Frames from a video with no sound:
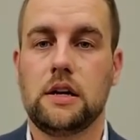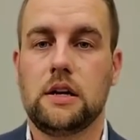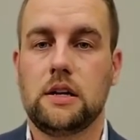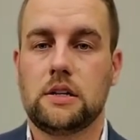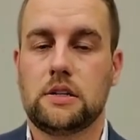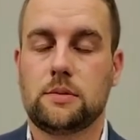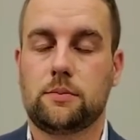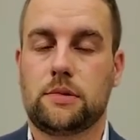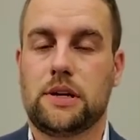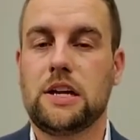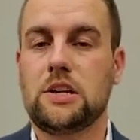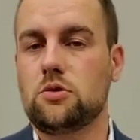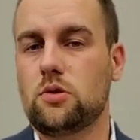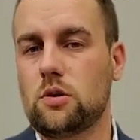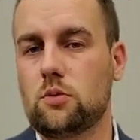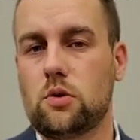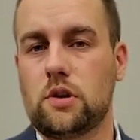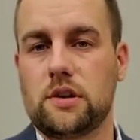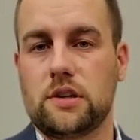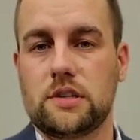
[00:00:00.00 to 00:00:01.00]
to get you on
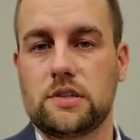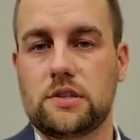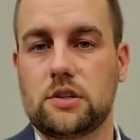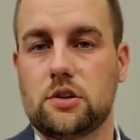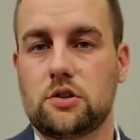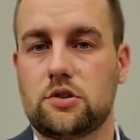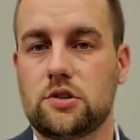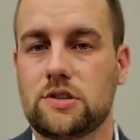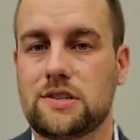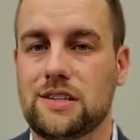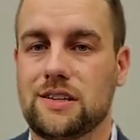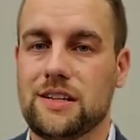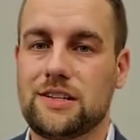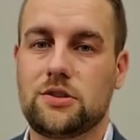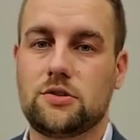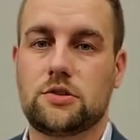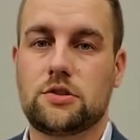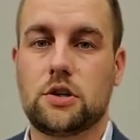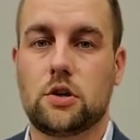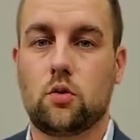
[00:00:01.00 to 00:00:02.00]
one of these searches and let
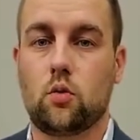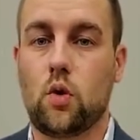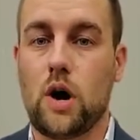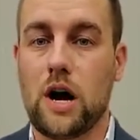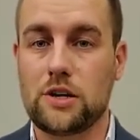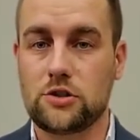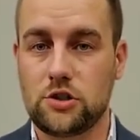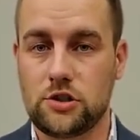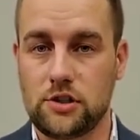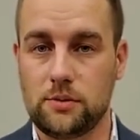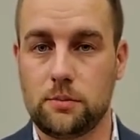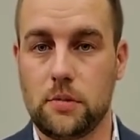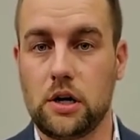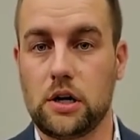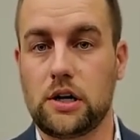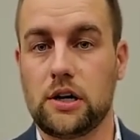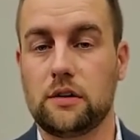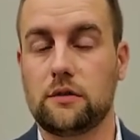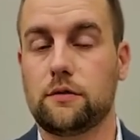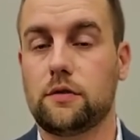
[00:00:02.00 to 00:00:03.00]
you start watching the
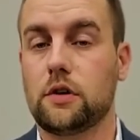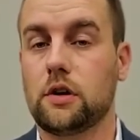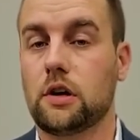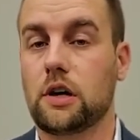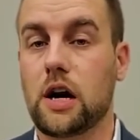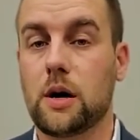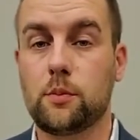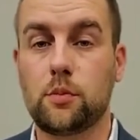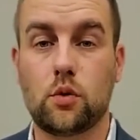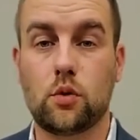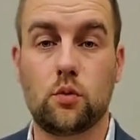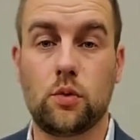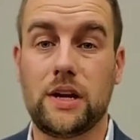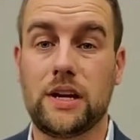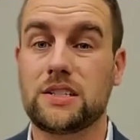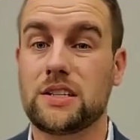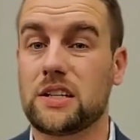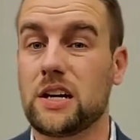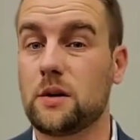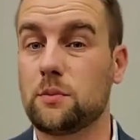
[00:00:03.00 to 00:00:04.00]
market for a couple
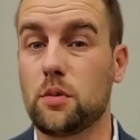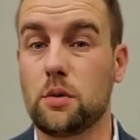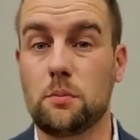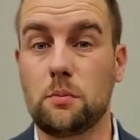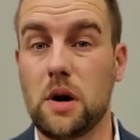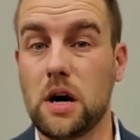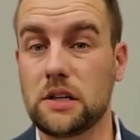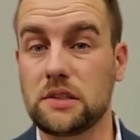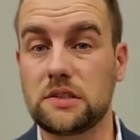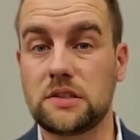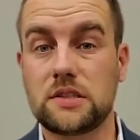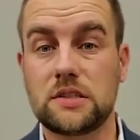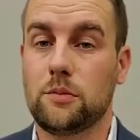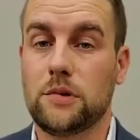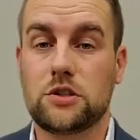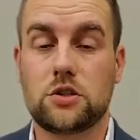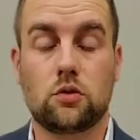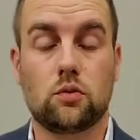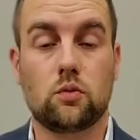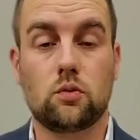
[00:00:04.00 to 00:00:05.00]
weeks, a couple months,
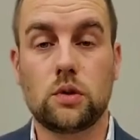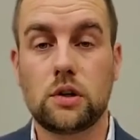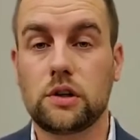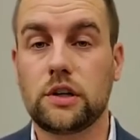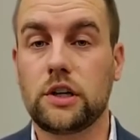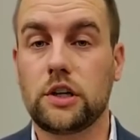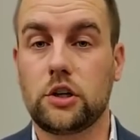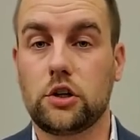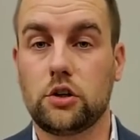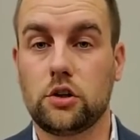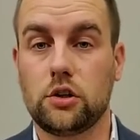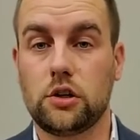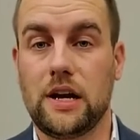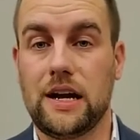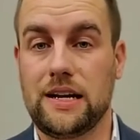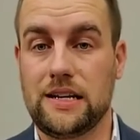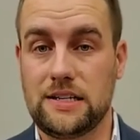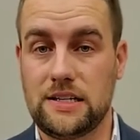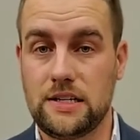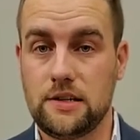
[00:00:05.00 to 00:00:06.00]
it's a really good
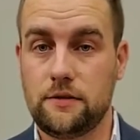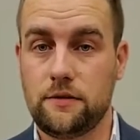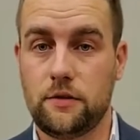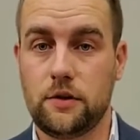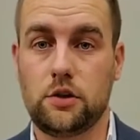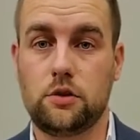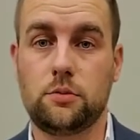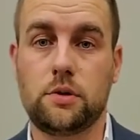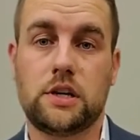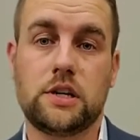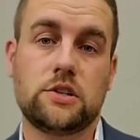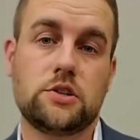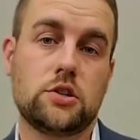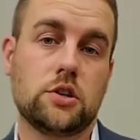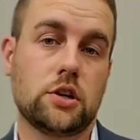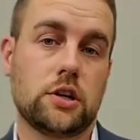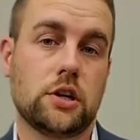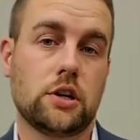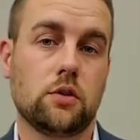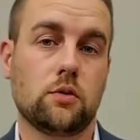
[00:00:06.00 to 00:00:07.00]
idea for you, because
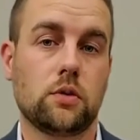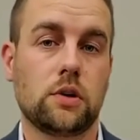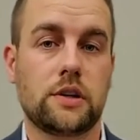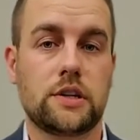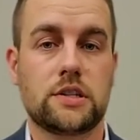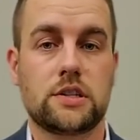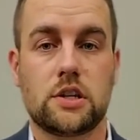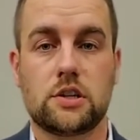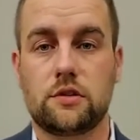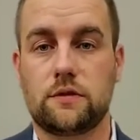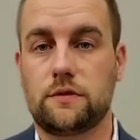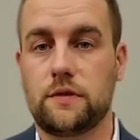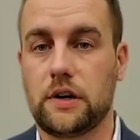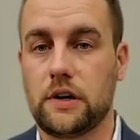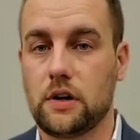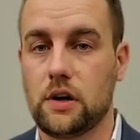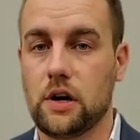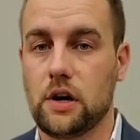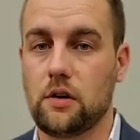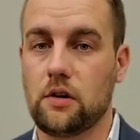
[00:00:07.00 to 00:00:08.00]
you're going to really start to
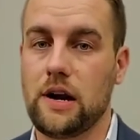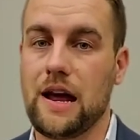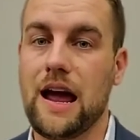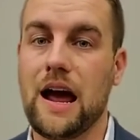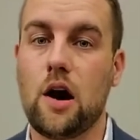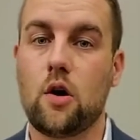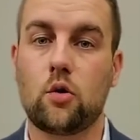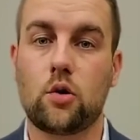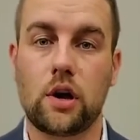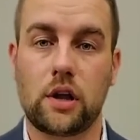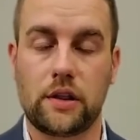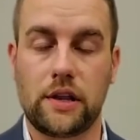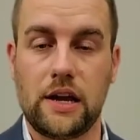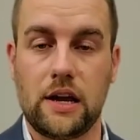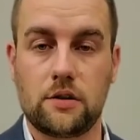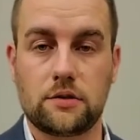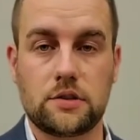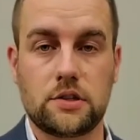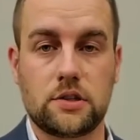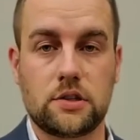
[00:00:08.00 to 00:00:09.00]
figure out how quickly
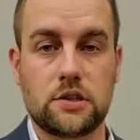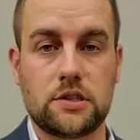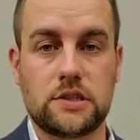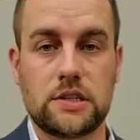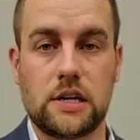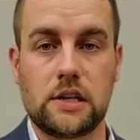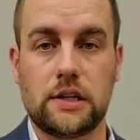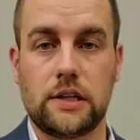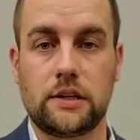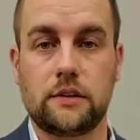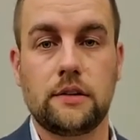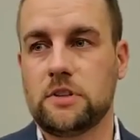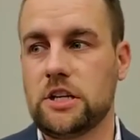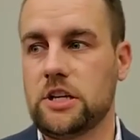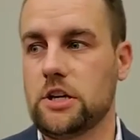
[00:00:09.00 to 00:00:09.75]
houses are selling.